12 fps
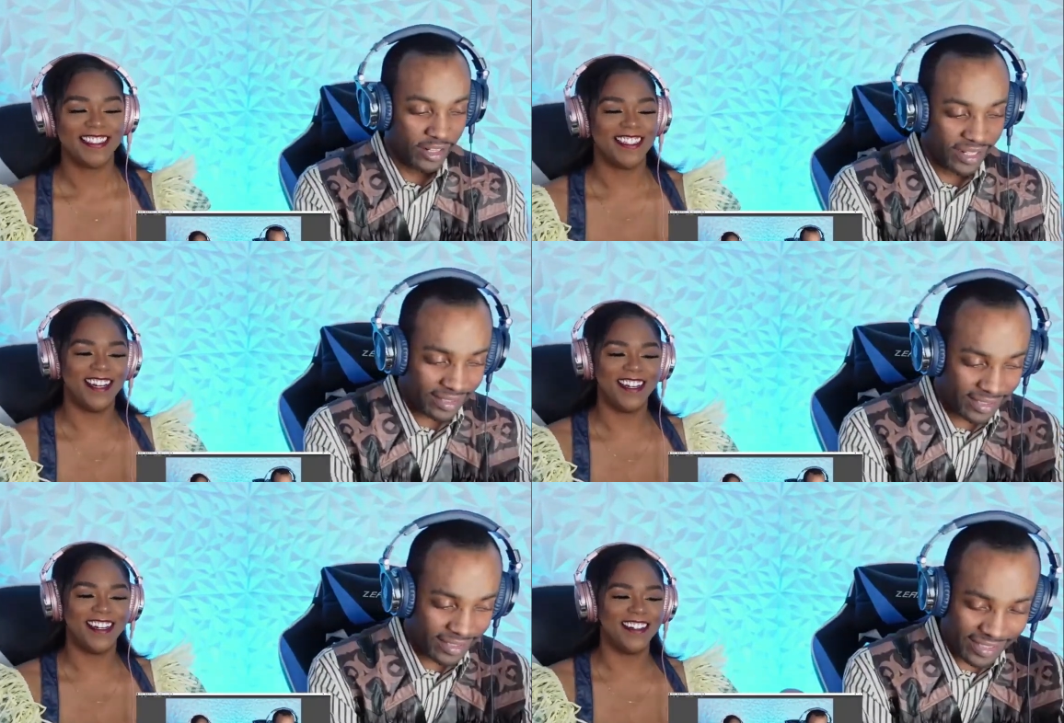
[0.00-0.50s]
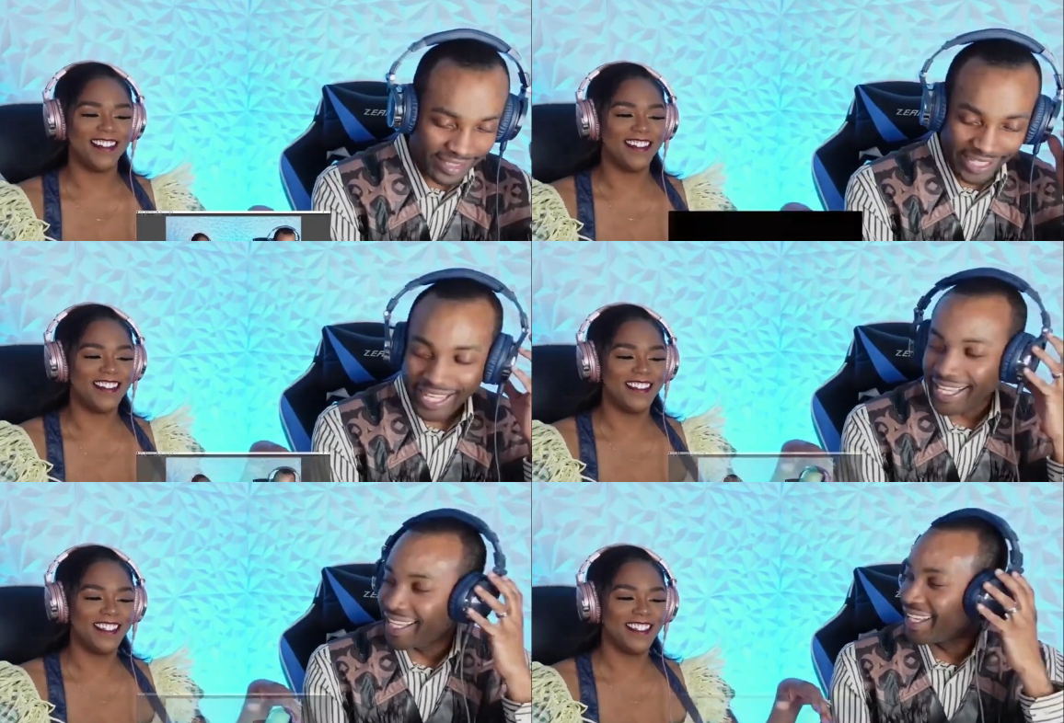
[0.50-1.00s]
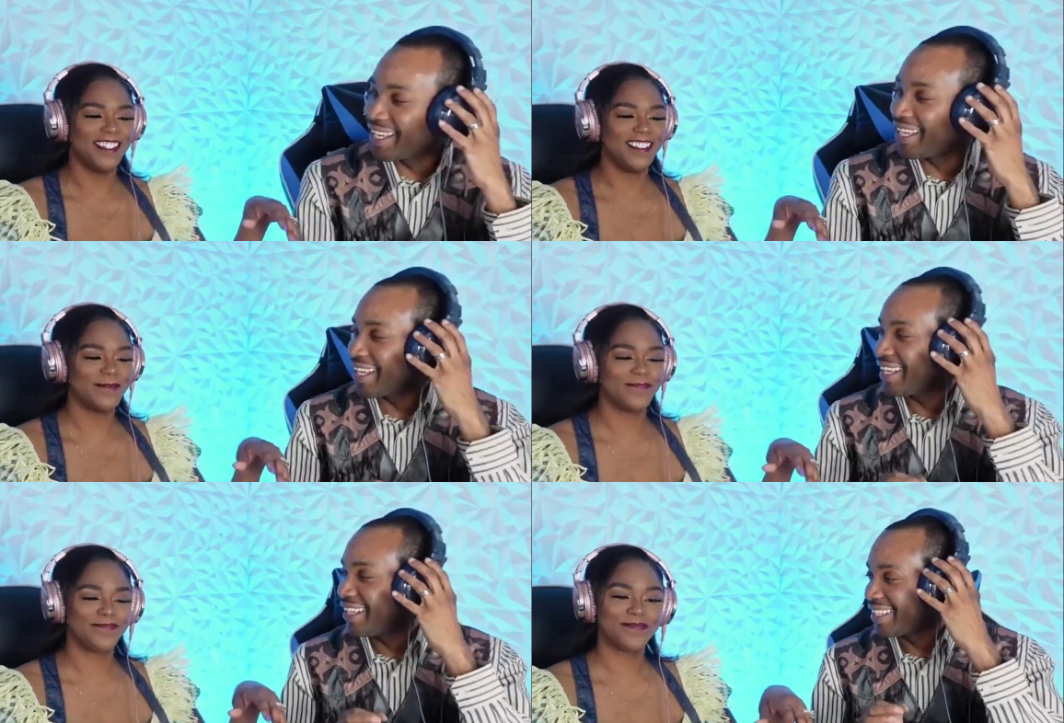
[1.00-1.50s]
Speaker 1: I
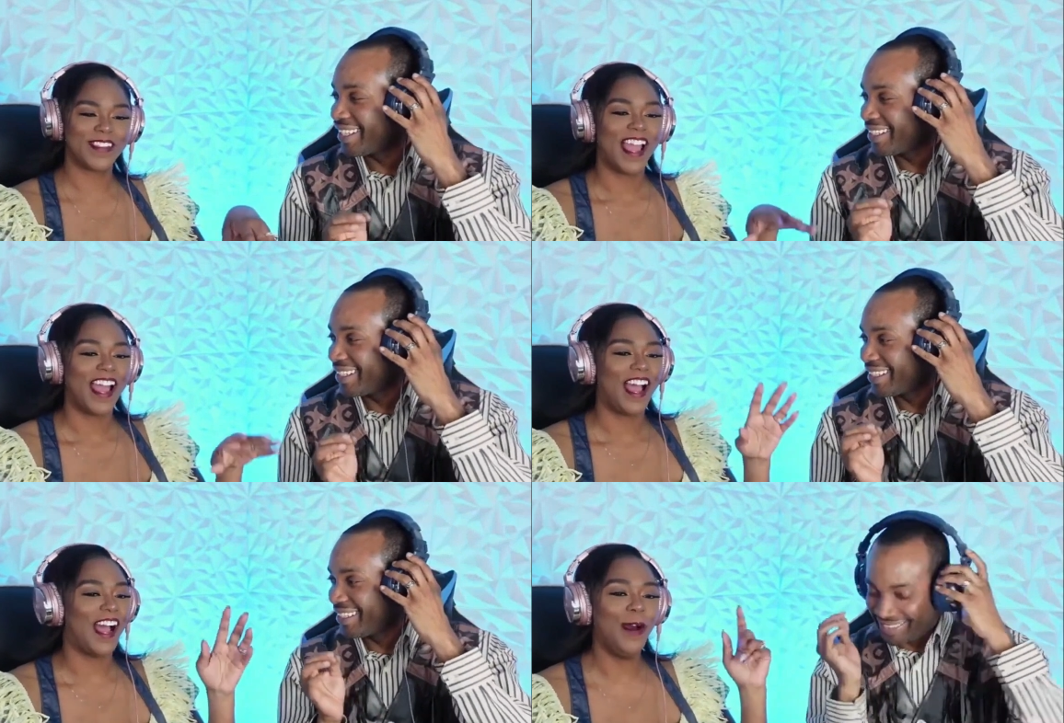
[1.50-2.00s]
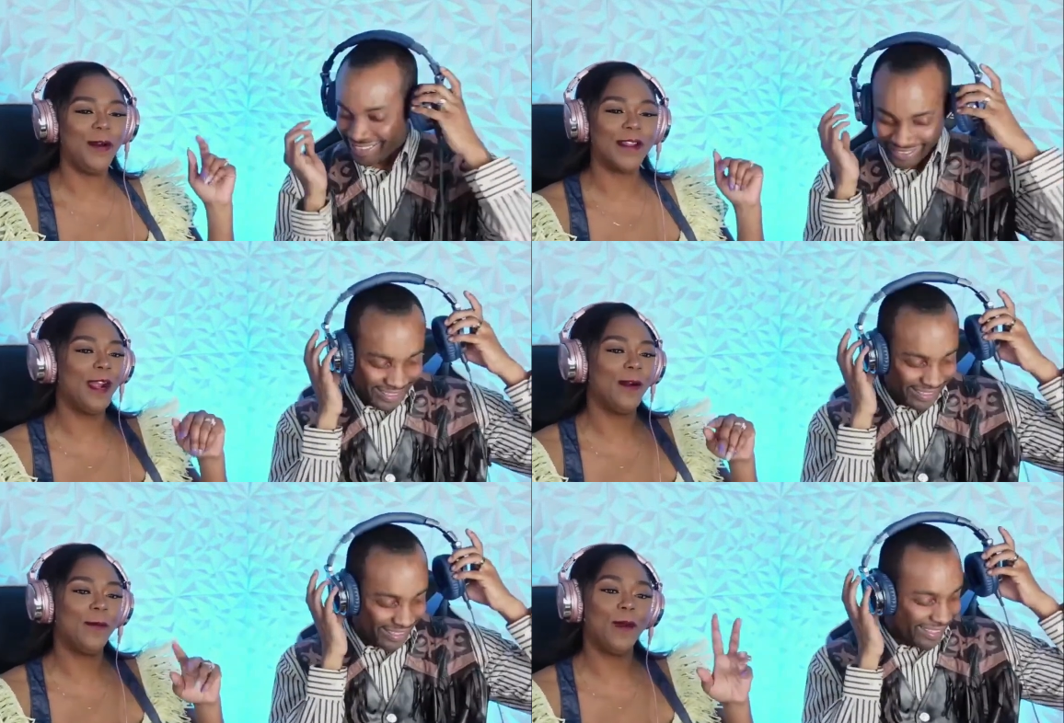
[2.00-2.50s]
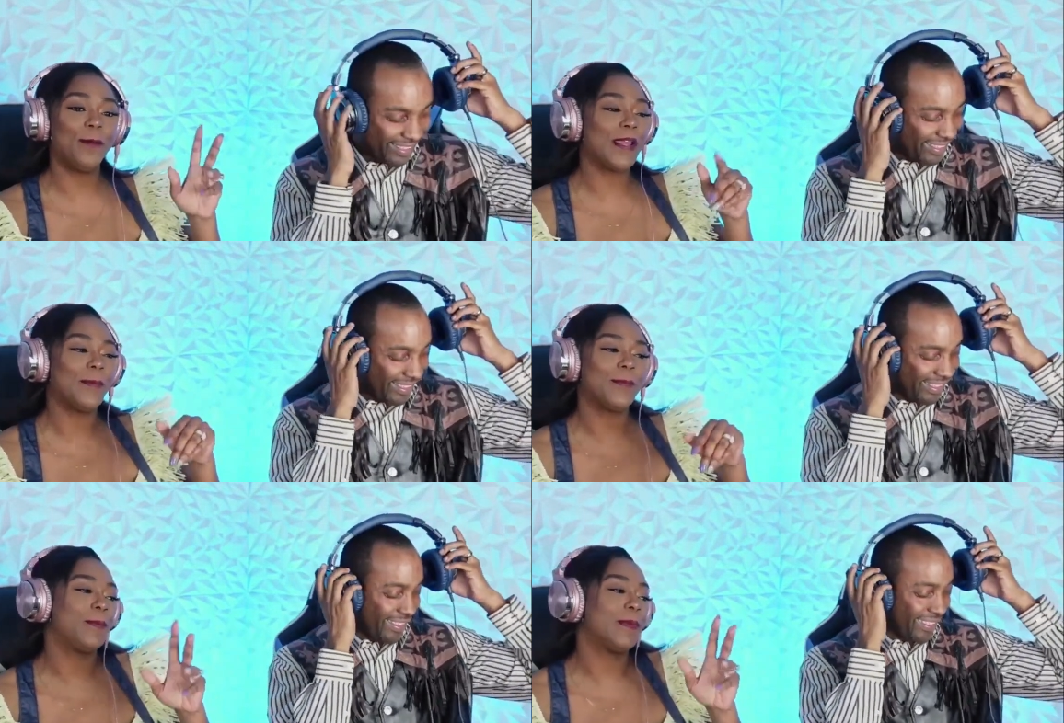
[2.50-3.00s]
don't care what people
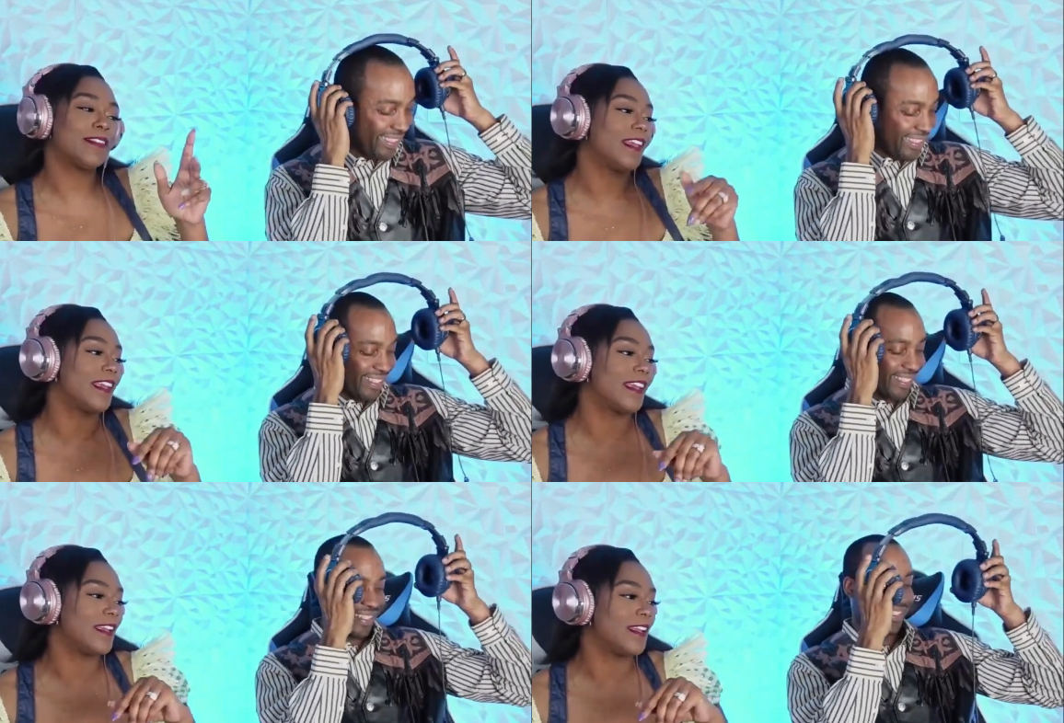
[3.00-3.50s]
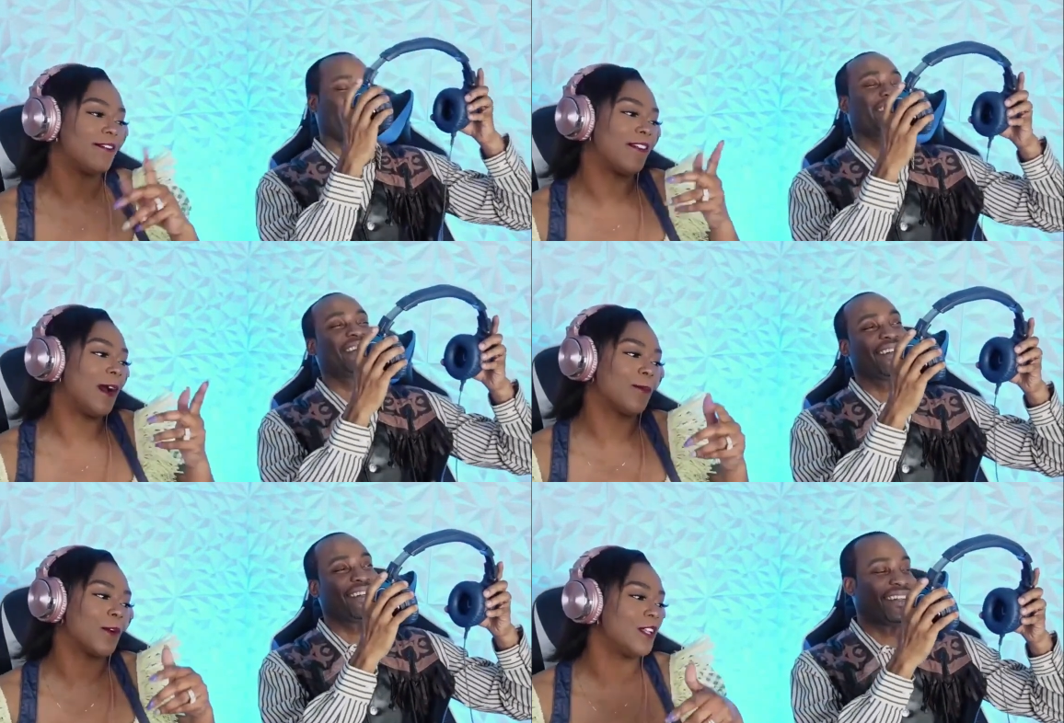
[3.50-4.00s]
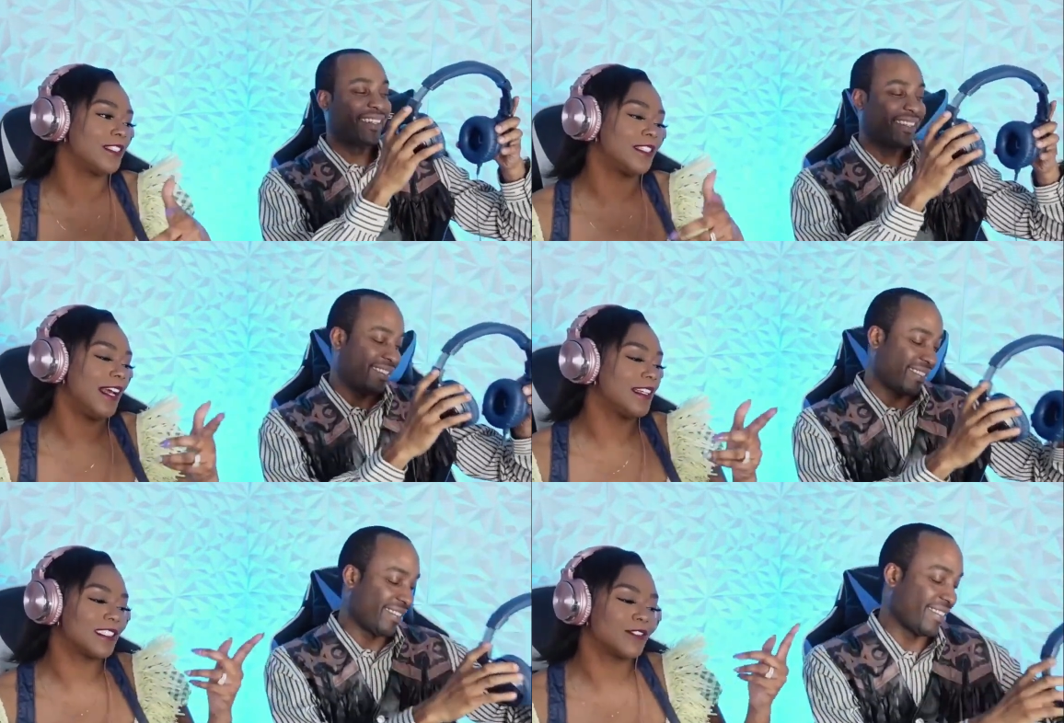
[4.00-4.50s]
be thinking if I'm rolling down the
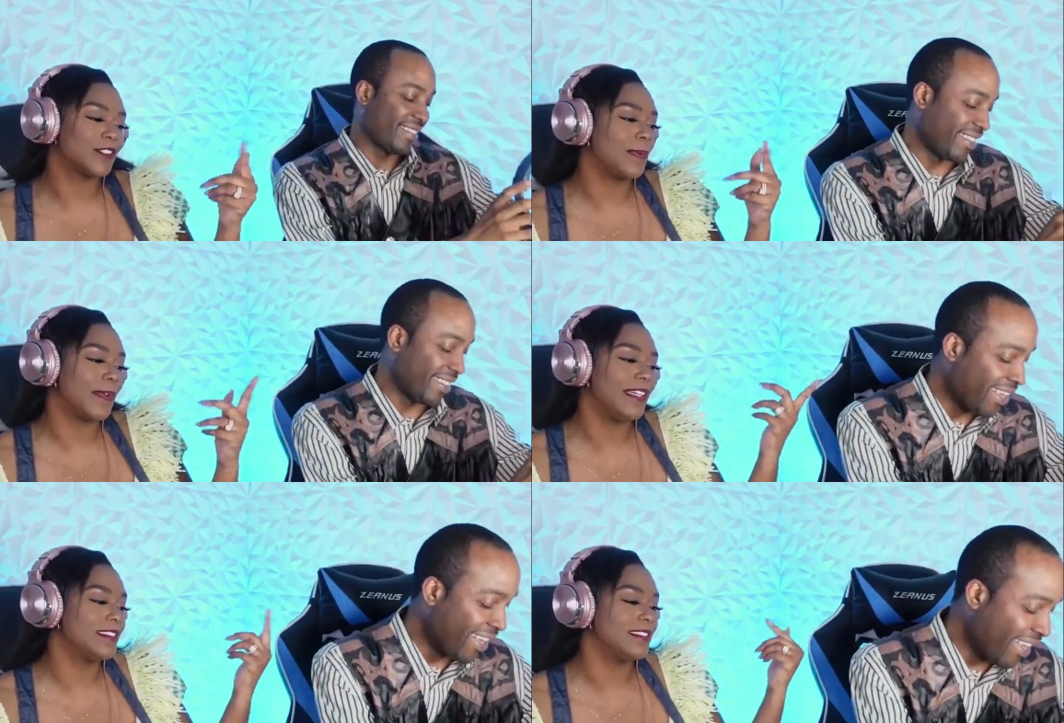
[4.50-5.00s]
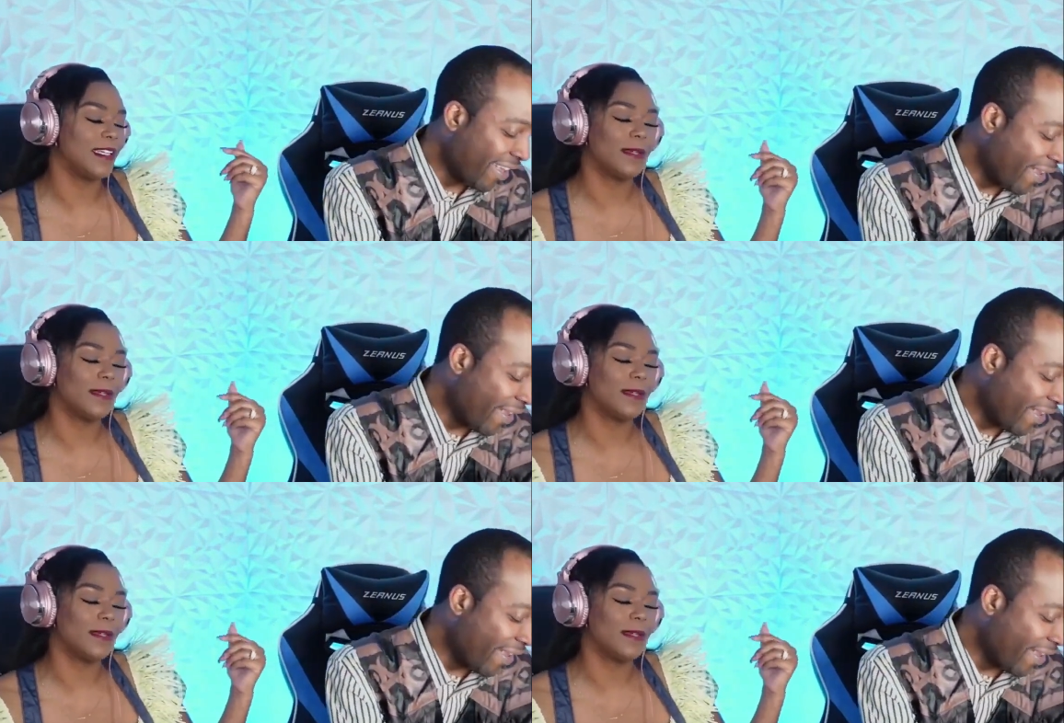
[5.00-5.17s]
street playing something